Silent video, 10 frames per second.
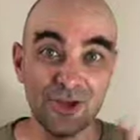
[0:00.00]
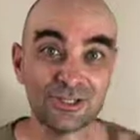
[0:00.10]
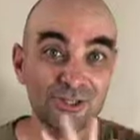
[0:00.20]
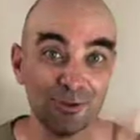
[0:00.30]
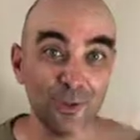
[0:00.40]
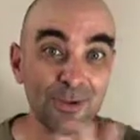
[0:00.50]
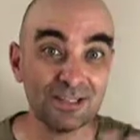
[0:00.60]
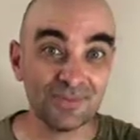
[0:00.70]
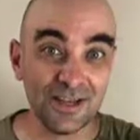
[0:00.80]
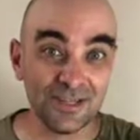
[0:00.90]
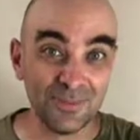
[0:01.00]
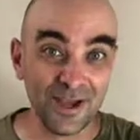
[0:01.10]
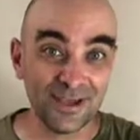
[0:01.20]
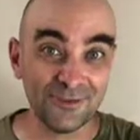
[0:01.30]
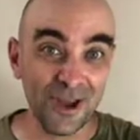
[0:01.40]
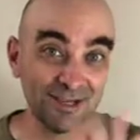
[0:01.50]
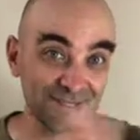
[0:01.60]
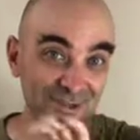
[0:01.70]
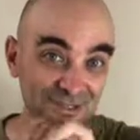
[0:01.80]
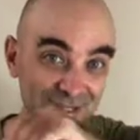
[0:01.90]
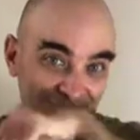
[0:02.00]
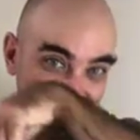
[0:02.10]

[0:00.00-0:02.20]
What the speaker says: long as nobody's offended by it, right? As long as